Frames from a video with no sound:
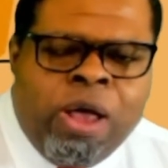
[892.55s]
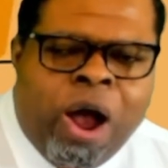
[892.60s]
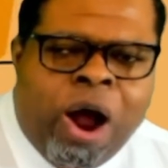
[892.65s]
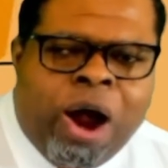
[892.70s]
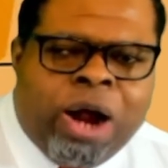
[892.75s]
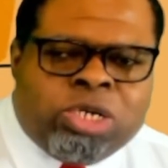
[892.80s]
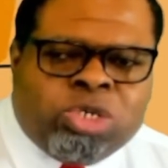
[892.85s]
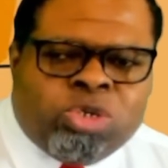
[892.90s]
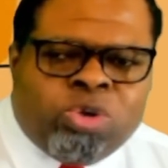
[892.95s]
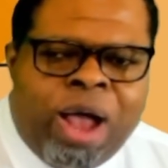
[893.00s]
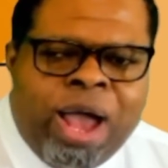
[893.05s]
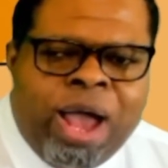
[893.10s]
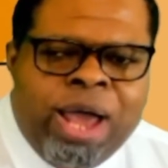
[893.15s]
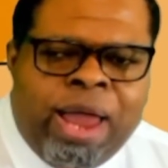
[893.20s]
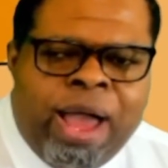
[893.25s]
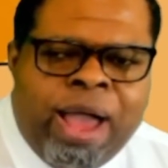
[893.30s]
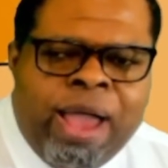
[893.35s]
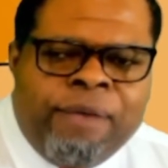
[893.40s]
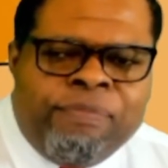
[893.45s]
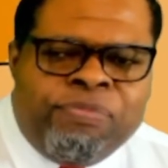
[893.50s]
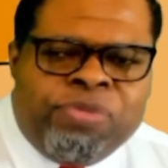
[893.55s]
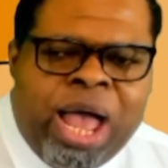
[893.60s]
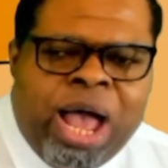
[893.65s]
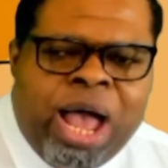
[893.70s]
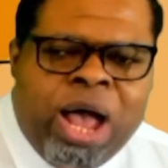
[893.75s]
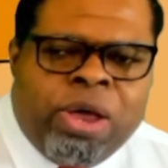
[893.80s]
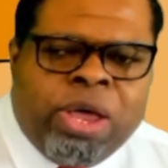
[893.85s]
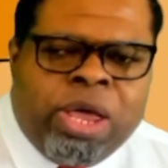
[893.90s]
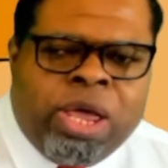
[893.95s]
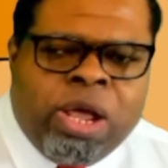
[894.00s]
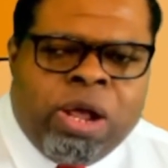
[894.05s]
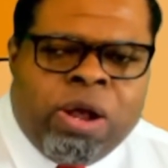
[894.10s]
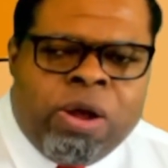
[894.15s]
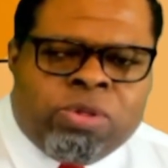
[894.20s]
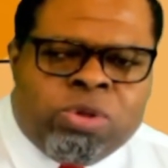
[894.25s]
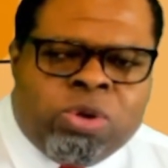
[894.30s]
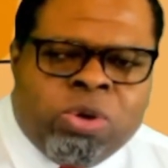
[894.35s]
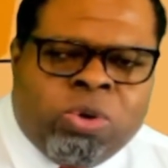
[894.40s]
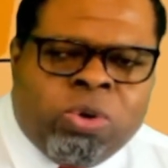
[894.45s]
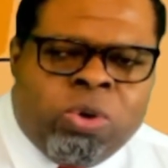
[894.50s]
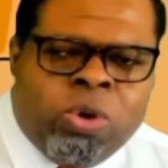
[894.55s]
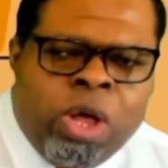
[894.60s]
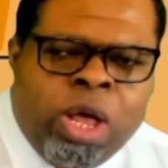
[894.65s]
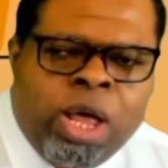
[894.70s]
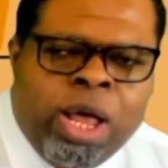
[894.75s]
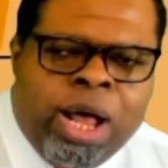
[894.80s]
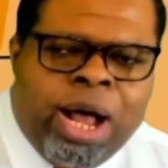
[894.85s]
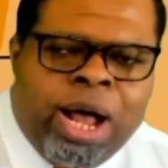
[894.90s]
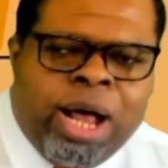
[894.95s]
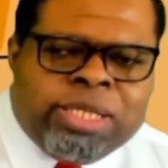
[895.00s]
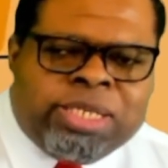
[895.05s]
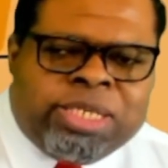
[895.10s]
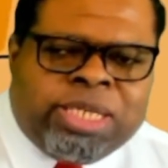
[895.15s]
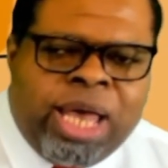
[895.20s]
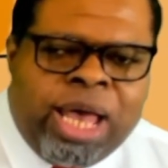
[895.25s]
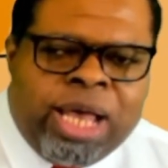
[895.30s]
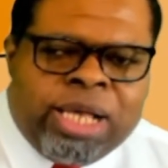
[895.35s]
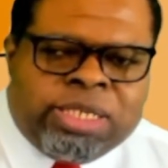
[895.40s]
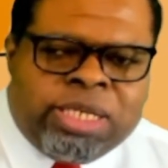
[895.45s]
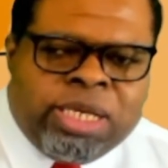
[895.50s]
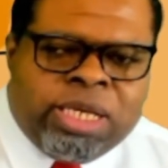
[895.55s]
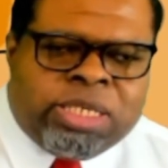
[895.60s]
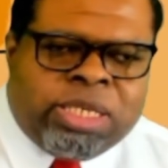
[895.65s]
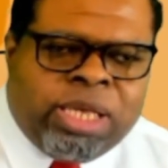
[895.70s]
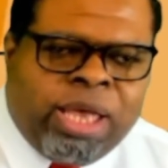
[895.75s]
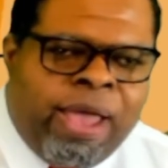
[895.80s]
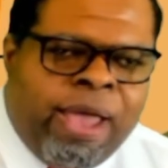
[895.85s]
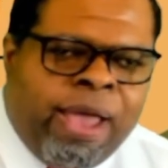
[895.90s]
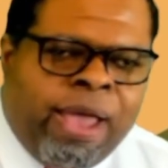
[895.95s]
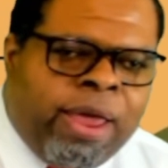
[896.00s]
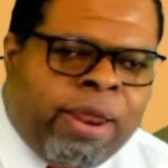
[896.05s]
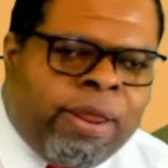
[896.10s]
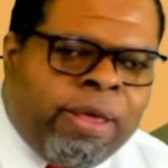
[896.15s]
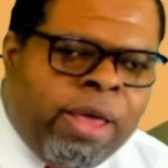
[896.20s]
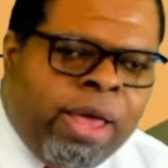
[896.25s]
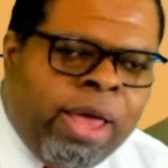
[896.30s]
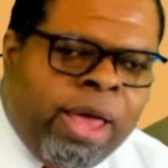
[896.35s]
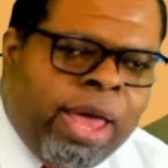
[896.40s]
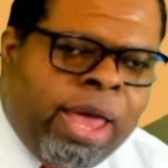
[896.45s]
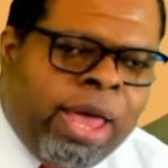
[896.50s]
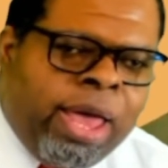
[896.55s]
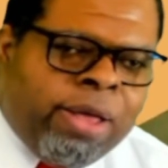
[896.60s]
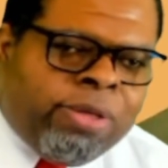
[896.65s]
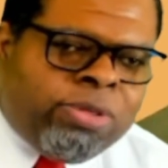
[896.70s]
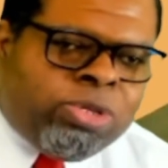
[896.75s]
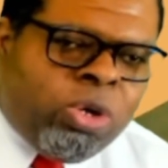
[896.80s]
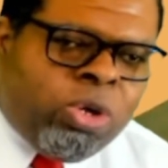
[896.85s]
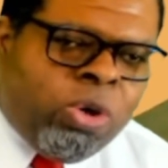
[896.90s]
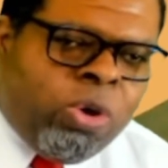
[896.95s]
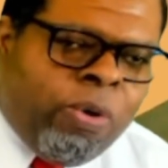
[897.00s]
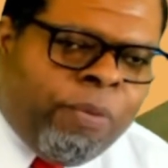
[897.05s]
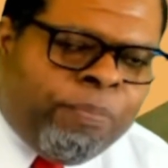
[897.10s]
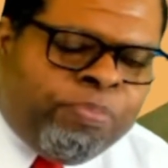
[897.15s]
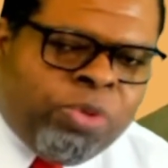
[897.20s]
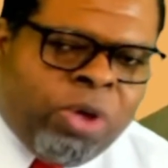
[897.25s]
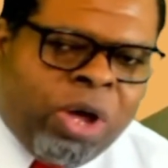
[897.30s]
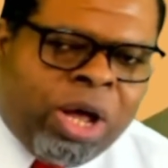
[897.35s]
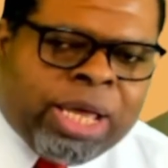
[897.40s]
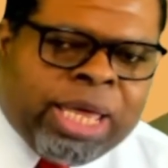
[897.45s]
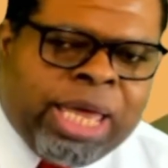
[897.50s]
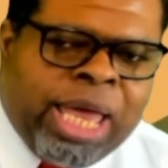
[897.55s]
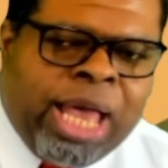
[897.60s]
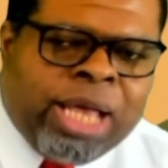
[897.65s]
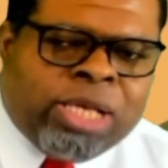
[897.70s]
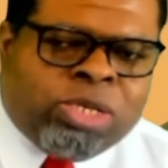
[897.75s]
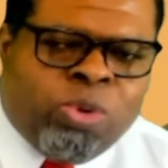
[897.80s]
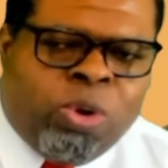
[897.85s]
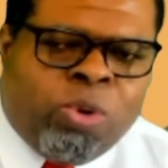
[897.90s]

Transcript: our dry line down here through Texas and into Kansas.